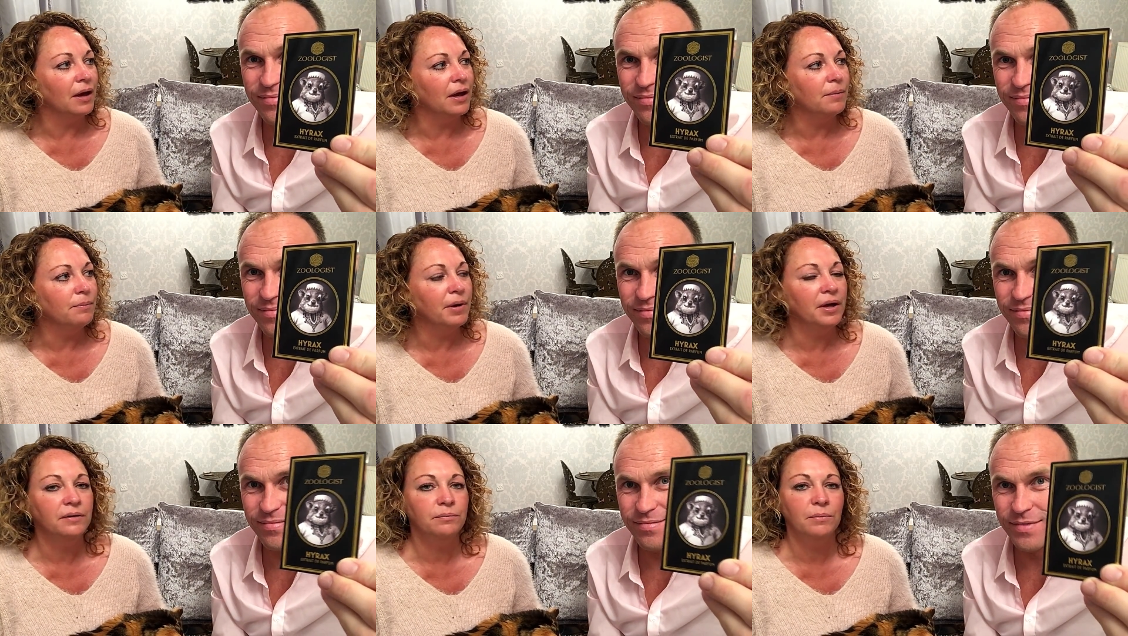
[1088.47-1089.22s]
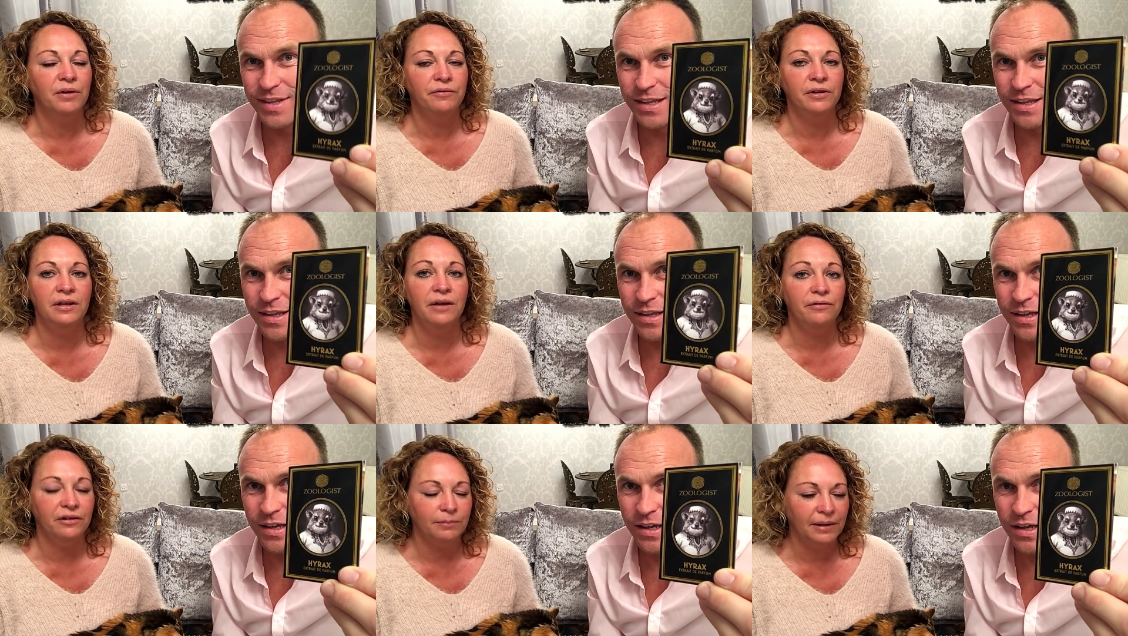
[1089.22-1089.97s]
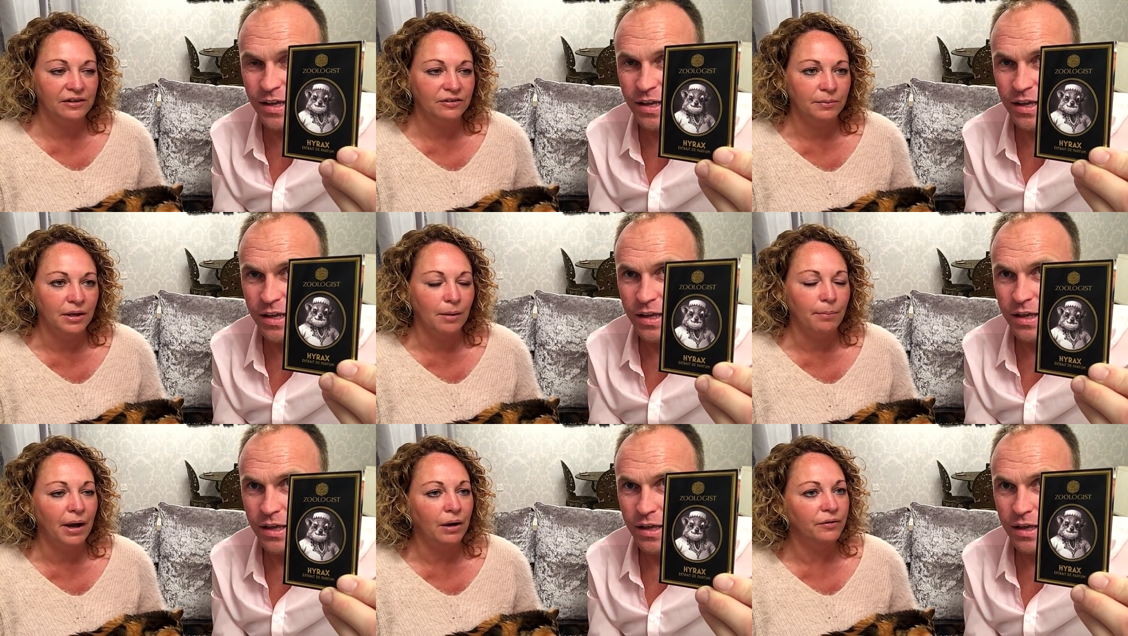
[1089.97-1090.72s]
Speaker 1: Um, but my friend never explained to me
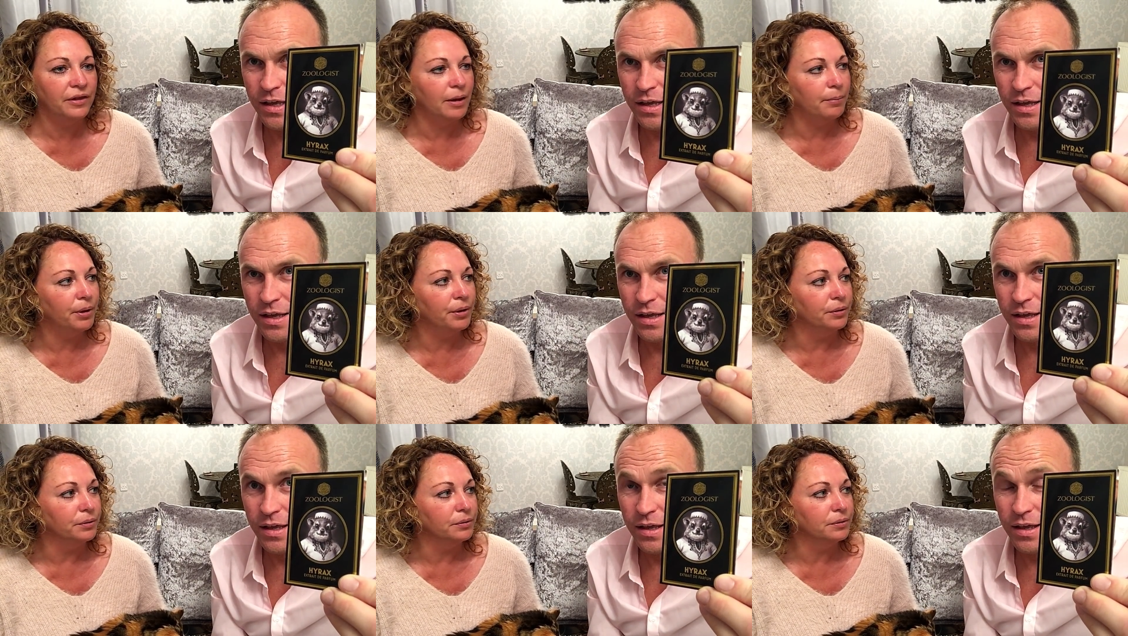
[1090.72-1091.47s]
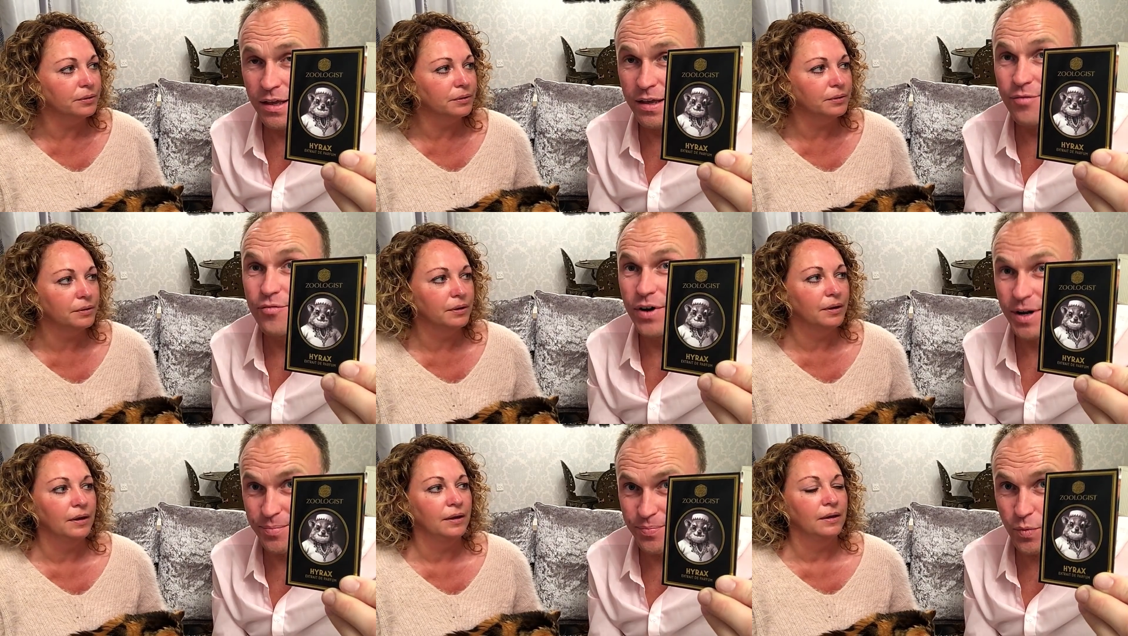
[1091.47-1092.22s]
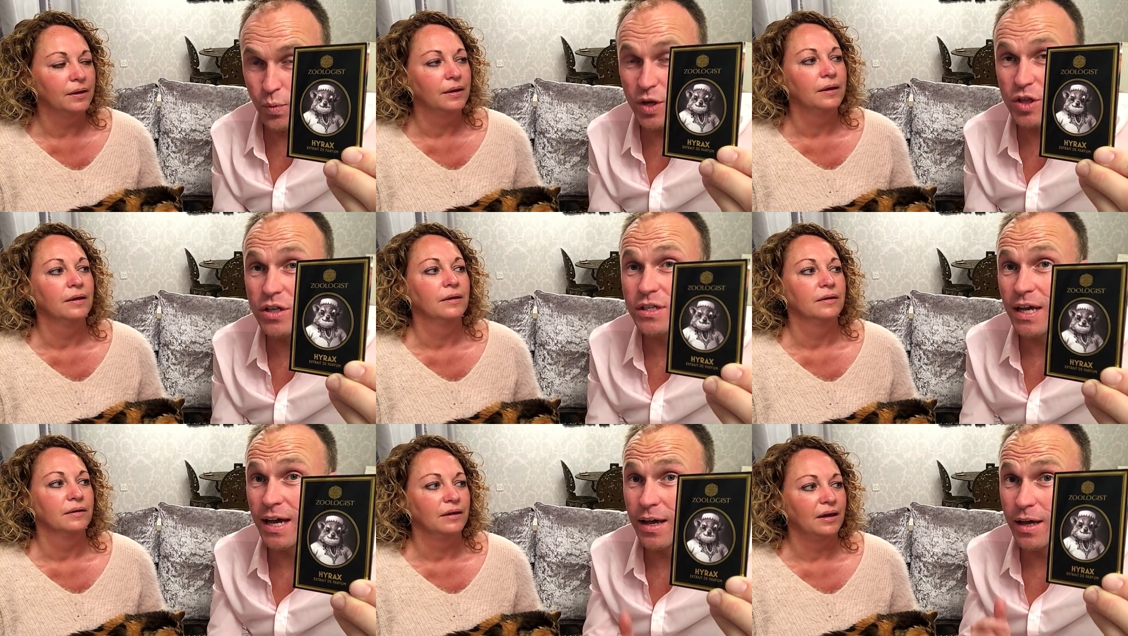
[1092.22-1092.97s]
about their poo.
Speaker 2: Right, which is
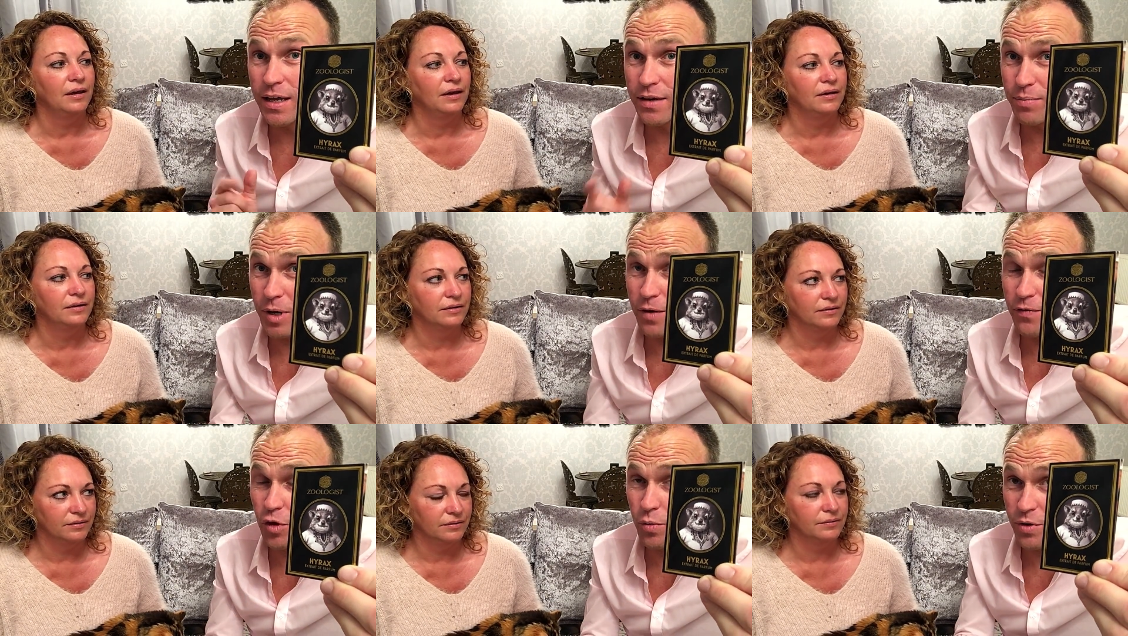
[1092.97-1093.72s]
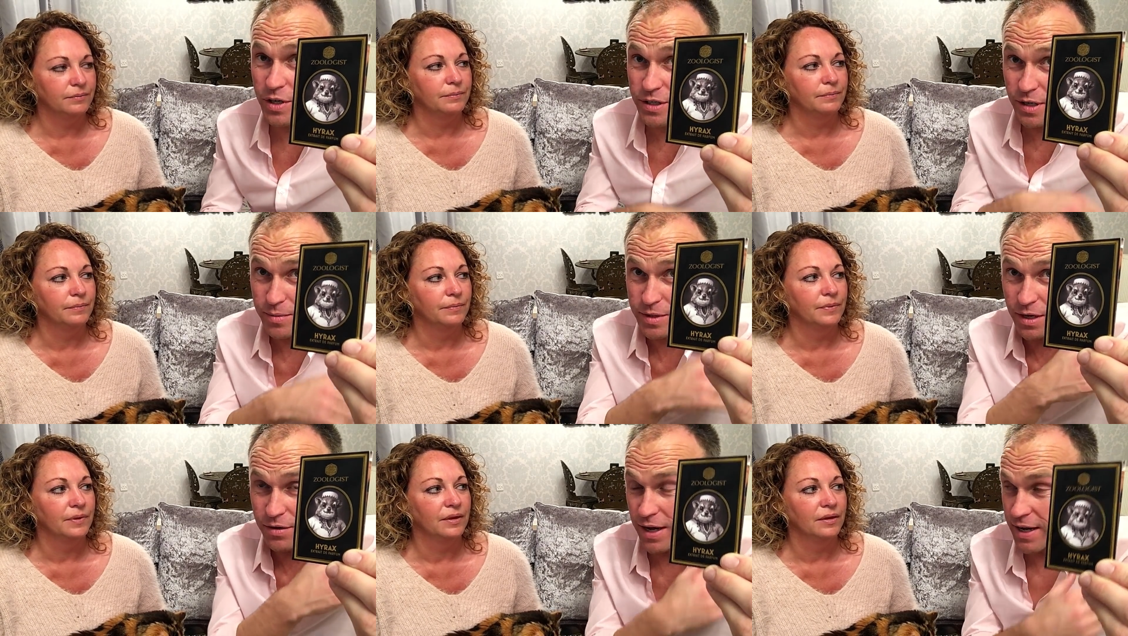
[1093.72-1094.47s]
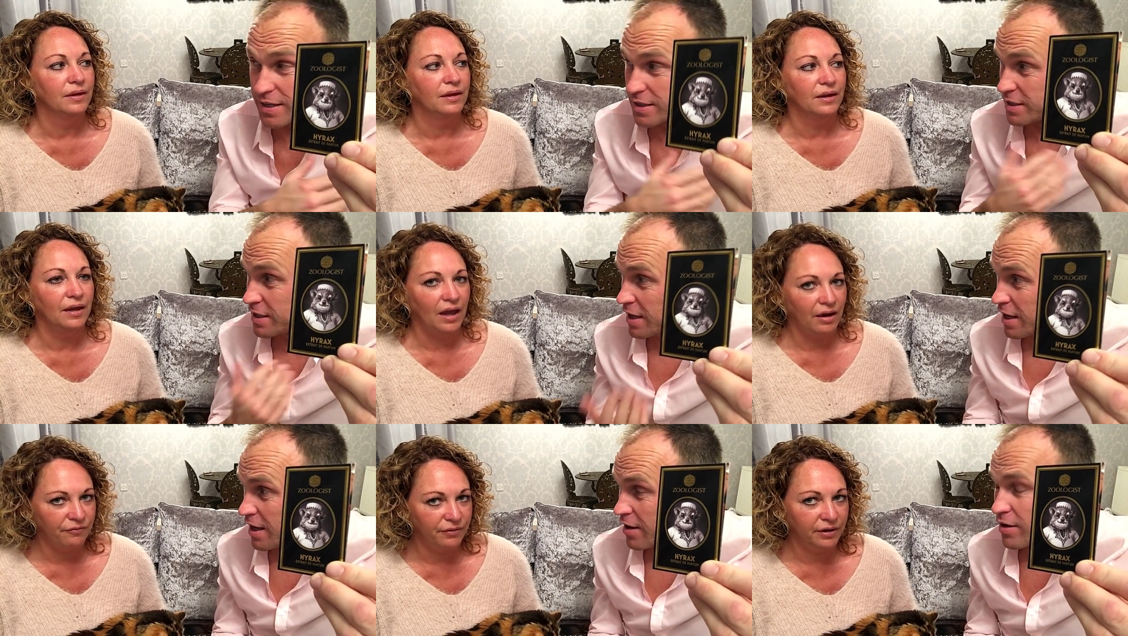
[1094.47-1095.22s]
in perfumery terms known as...
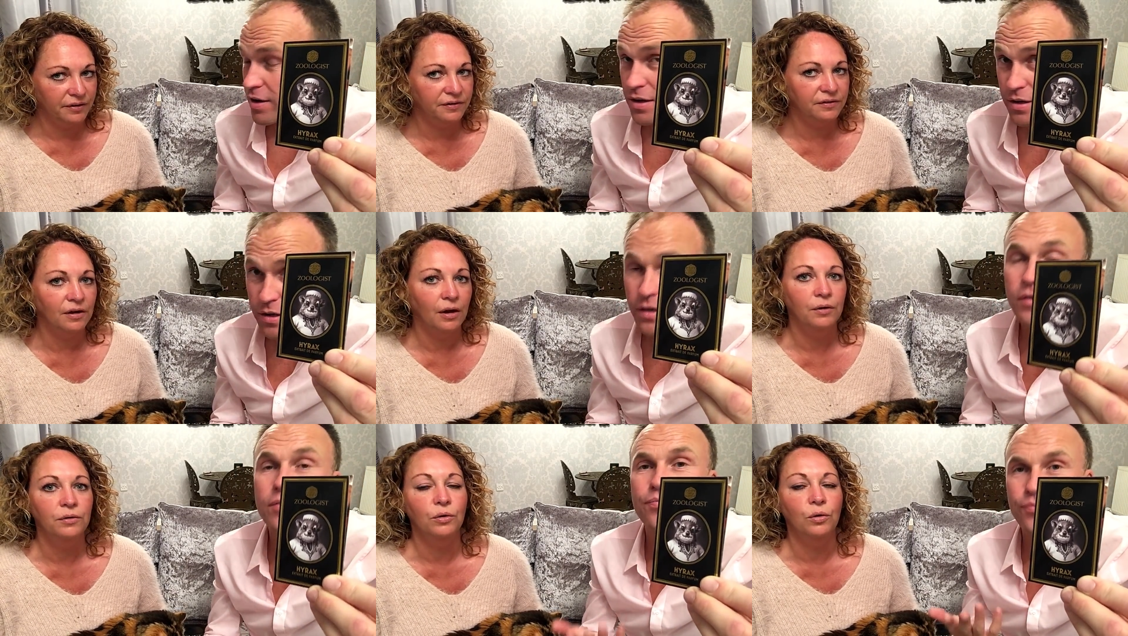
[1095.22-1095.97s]
Africa's Stone